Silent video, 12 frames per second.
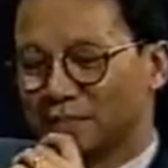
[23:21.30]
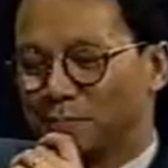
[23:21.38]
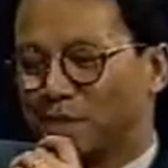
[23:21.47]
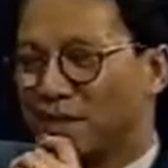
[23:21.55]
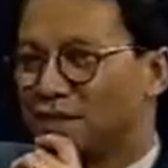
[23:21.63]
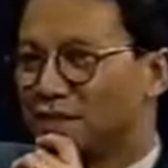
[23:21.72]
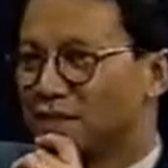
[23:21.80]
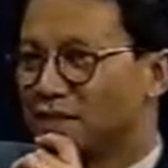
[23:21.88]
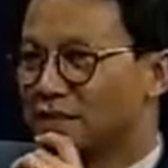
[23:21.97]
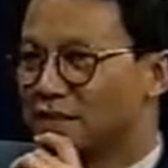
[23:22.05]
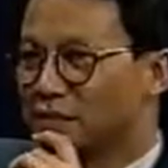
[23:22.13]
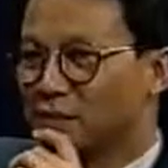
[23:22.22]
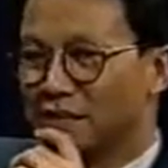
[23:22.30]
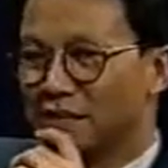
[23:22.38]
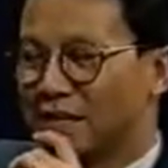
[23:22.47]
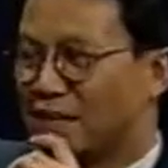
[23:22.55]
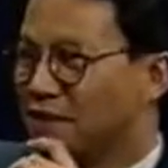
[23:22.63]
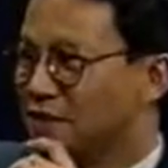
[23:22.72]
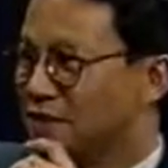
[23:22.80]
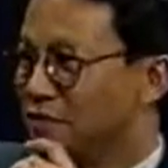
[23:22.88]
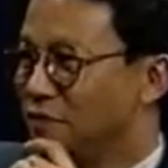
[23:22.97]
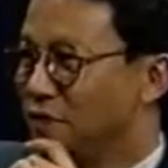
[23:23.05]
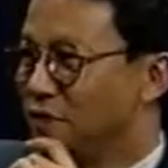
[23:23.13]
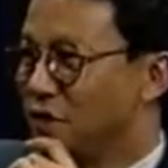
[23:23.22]
presidents only last a
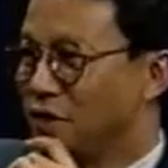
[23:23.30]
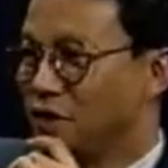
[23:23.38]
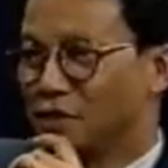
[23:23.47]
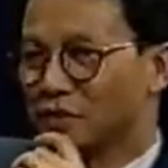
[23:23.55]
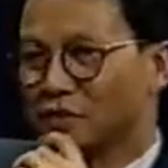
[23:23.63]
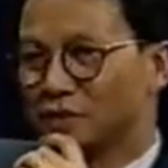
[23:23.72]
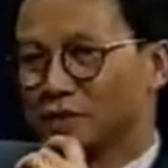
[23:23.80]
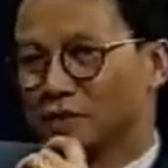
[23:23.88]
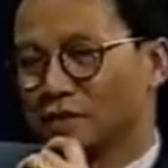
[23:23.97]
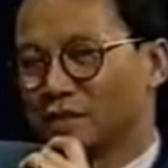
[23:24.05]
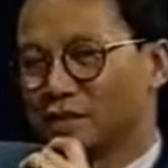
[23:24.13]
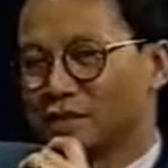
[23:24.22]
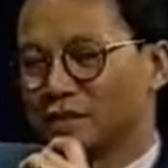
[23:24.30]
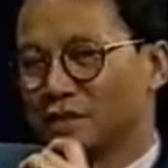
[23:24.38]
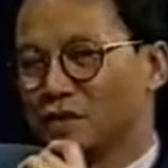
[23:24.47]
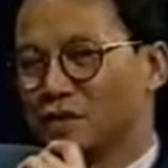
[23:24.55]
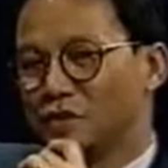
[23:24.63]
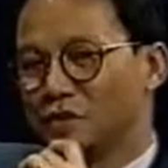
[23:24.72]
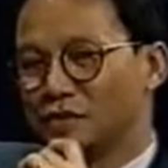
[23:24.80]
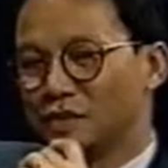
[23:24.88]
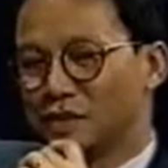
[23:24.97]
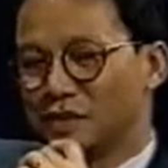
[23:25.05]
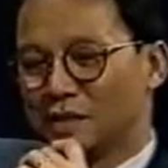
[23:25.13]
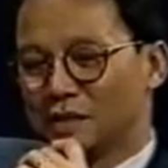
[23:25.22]
few years or a dozen years,
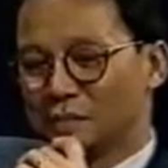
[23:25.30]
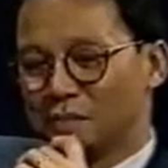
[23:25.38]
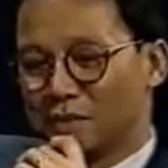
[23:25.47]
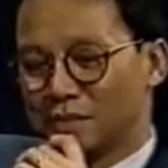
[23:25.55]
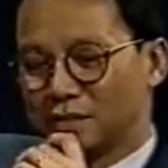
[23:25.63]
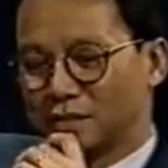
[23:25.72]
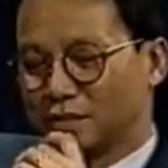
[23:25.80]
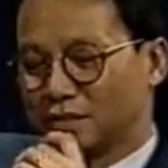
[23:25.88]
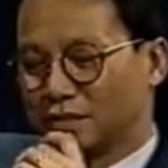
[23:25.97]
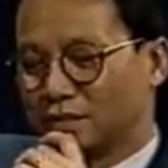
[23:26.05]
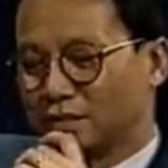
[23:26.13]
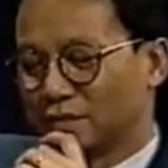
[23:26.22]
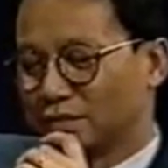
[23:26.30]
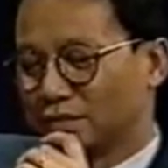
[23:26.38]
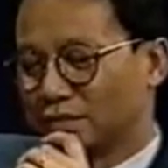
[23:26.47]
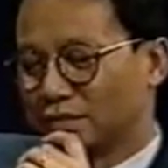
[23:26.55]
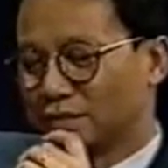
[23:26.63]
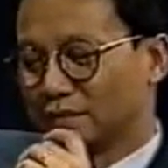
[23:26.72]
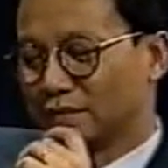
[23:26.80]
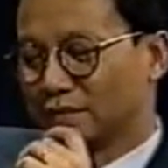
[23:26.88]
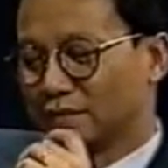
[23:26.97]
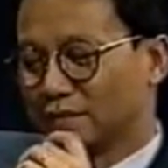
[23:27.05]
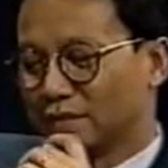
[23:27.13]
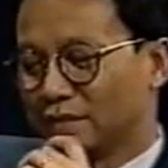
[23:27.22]
but the
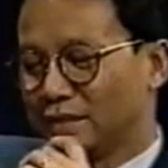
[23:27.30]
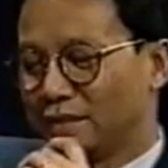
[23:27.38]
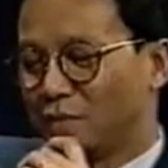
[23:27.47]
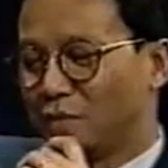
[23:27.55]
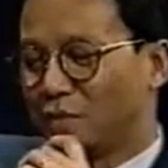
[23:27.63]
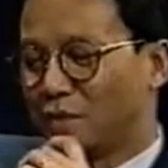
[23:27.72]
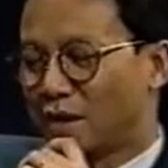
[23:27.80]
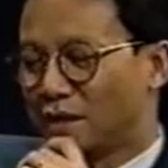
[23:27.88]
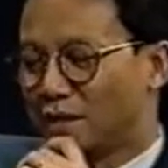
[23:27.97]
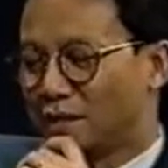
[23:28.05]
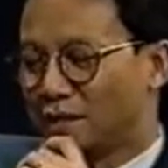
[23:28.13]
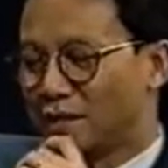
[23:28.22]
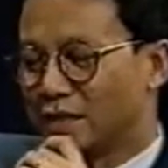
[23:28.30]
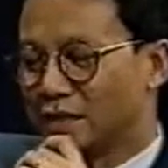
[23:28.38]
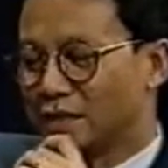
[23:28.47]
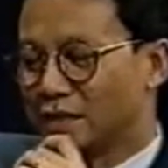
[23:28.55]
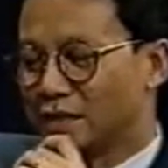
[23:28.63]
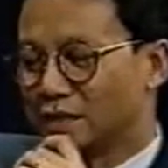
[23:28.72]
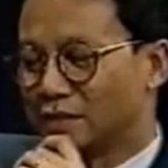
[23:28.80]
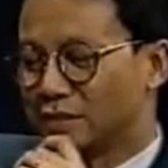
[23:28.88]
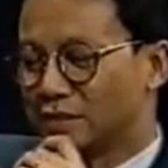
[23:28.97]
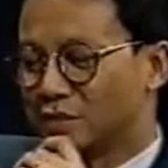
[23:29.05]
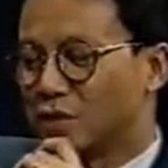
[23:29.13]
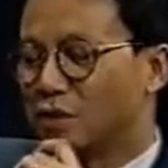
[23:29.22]
morality is
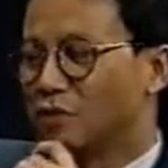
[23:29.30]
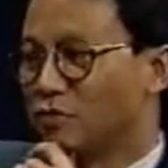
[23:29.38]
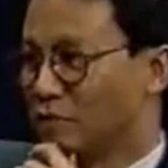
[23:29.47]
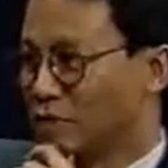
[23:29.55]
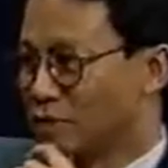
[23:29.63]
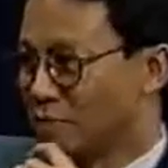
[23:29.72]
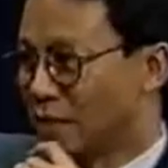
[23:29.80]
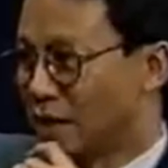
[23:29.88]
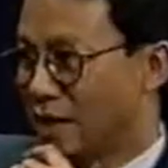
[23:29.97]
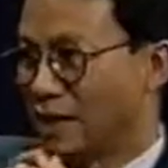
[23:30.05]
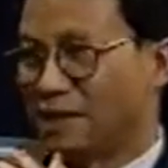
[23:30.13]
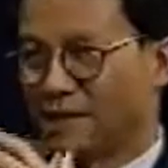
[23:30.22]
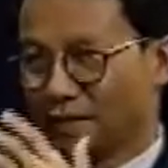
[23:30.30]
taught to us by